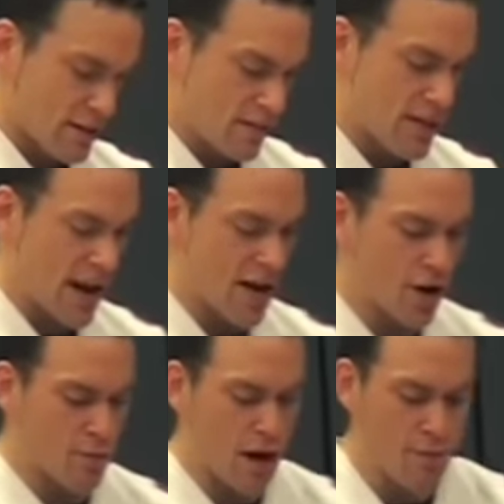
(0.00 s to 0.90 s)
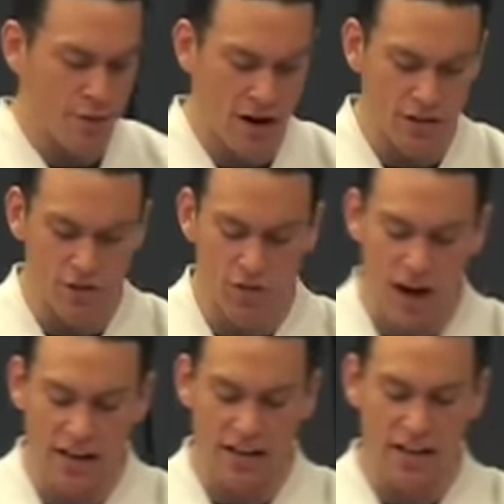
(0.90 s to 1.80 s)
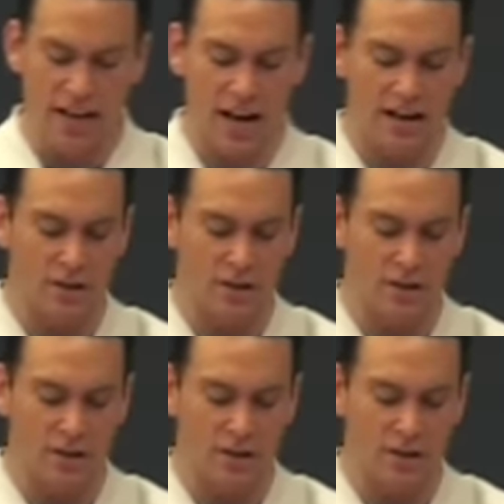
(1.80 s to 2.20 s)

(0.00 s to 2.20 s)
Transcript: Then I heard my parents fighting again. I